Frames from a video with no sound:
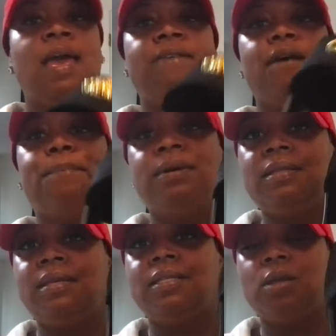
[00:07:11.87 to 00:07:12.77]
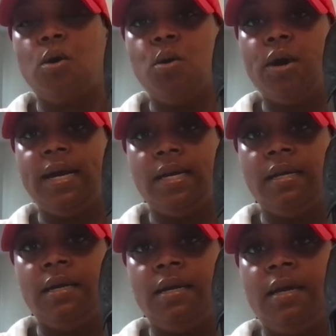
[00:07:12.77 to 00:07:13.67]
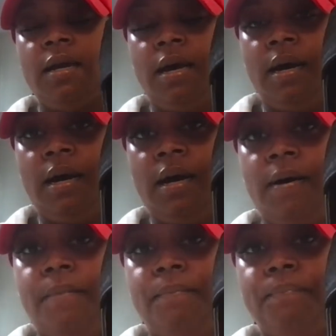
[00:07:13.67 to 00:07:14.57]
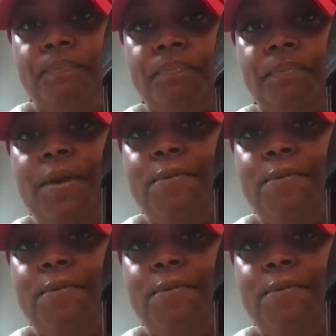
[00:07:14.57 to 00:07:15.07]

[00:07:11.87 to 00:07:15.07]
If I put this on, people